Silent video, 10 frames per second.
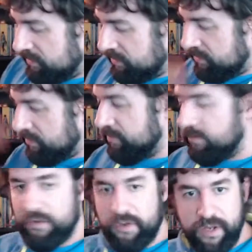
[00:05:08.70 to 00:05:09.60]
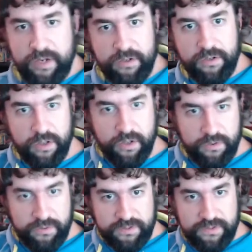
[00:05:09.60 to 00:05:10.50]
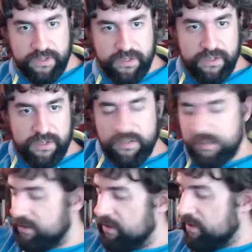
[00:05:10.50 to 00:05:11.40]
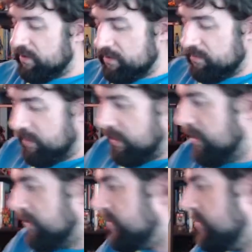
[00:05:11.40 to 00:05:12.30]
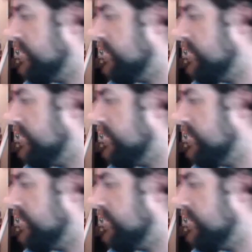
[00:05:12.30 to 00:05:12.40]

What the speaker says: So I'm going to go ahead and close the awesome case and